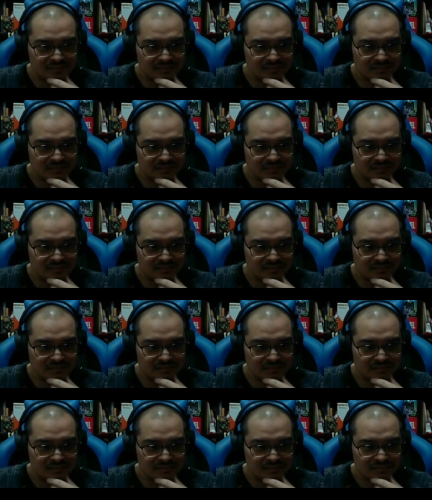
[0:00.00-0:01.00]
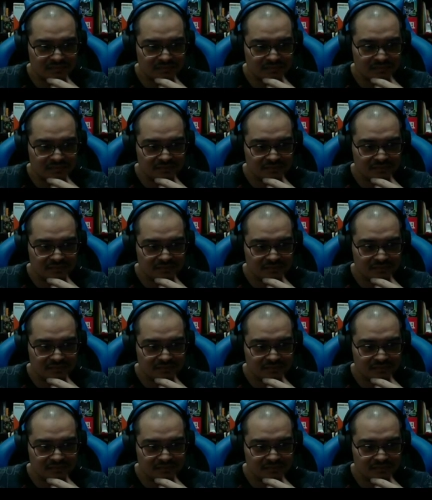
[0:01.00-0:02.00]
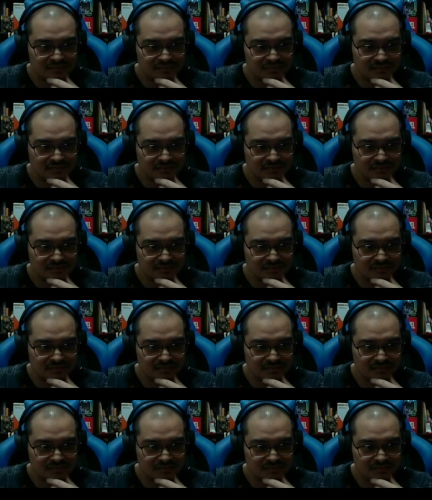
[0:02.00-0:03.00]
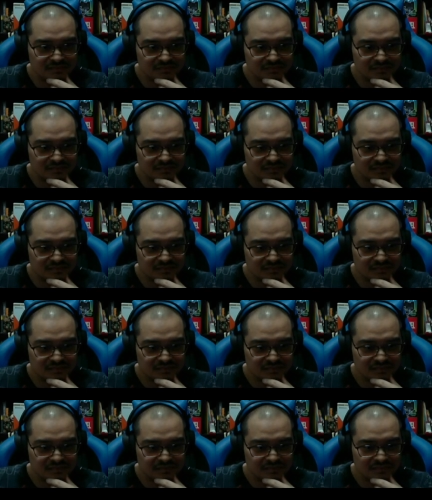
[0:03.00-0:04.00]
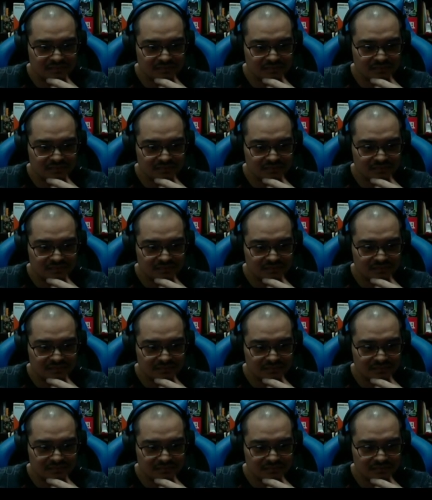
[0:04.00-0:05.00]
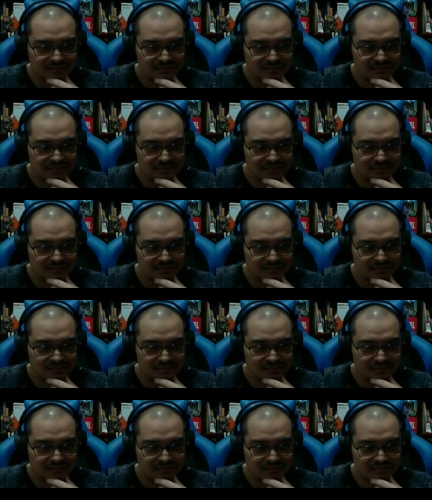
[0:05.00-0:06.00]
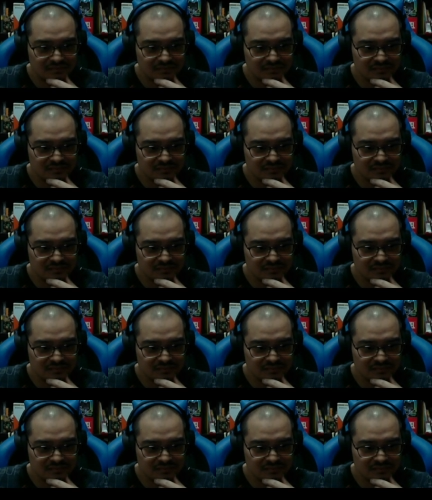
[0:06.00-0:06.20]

(no one is talking)